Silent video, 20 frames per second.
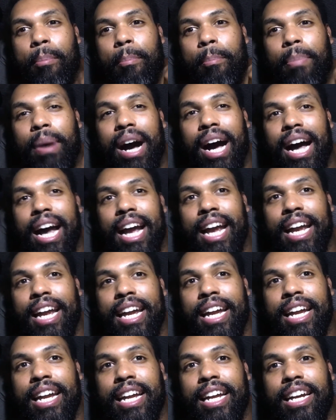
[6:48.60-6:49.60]
buy
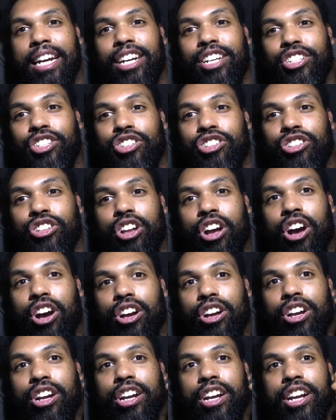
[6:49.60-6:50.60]
a
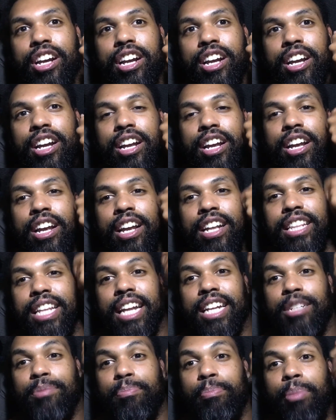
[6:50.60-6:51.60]
stock
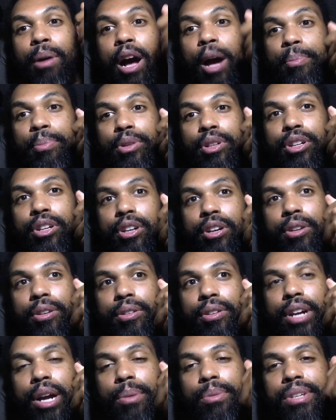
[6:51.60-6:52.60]
that is popular
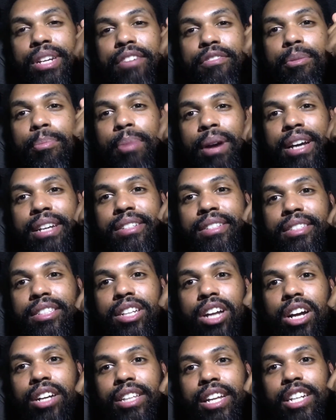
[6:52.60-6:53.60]
I will never buy a
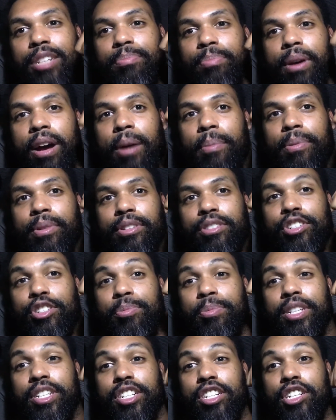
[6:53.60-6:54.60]
stock that is popular just
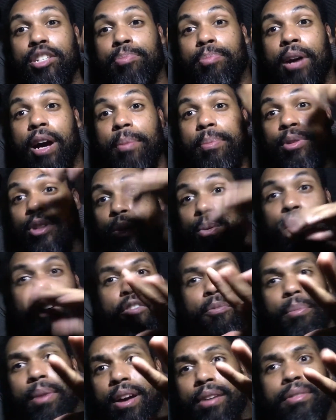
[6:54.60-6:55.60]
because it's popular word
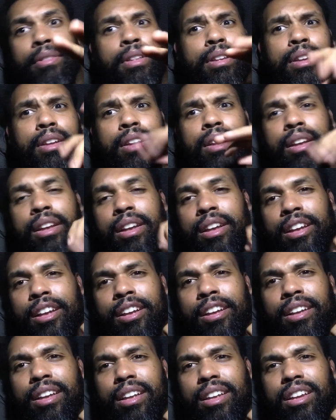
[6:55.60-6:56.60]
of mouth.
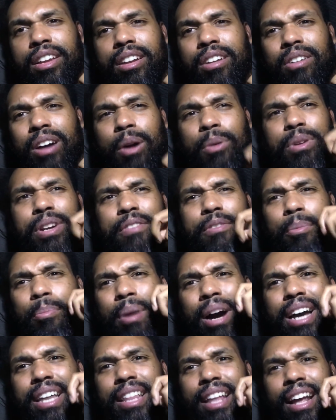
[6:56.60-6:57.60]
You know, I would never
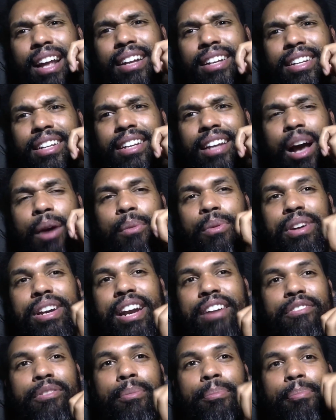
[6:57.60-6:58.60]
buy that. I would
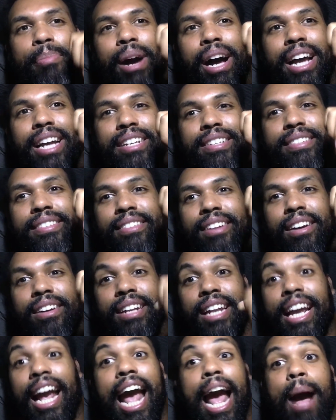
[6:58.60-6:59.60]
never buy a stock
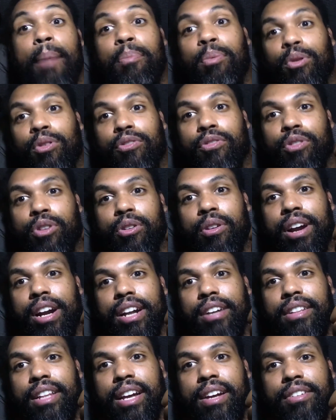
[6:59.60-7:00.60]
like Apple for crying
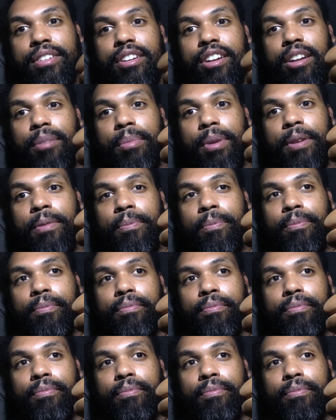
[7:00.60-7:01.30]
out loud. You know what I mean?